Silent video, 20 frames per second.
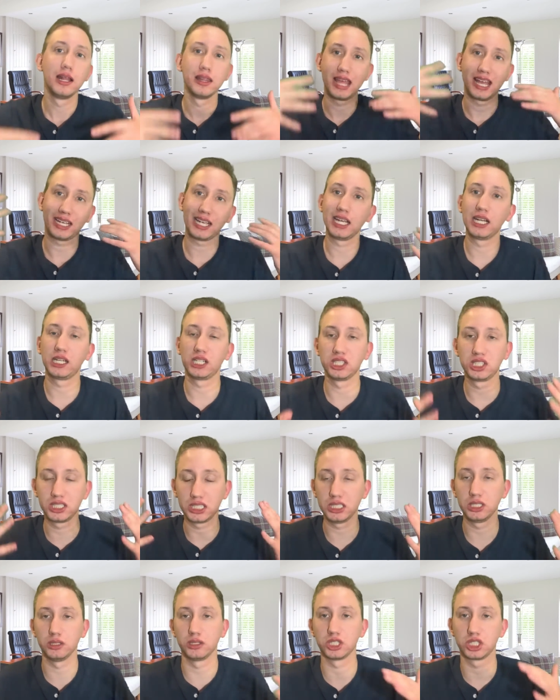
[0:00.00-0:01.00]
that can
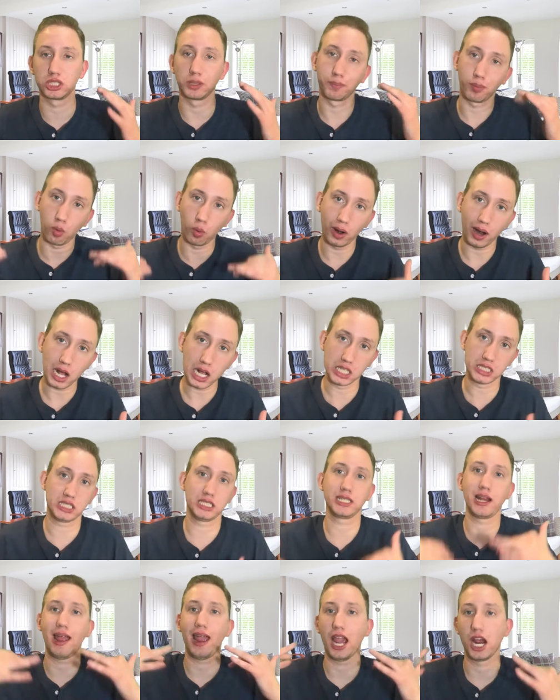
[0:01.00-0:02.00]
continue to support
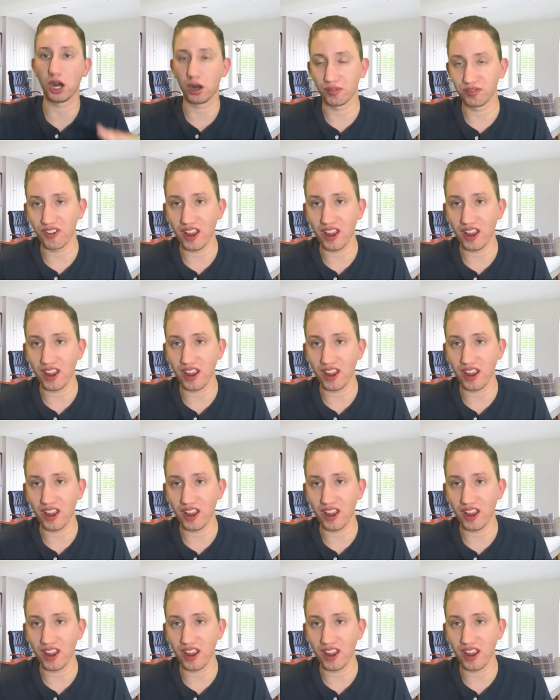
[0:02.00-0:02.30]
us and our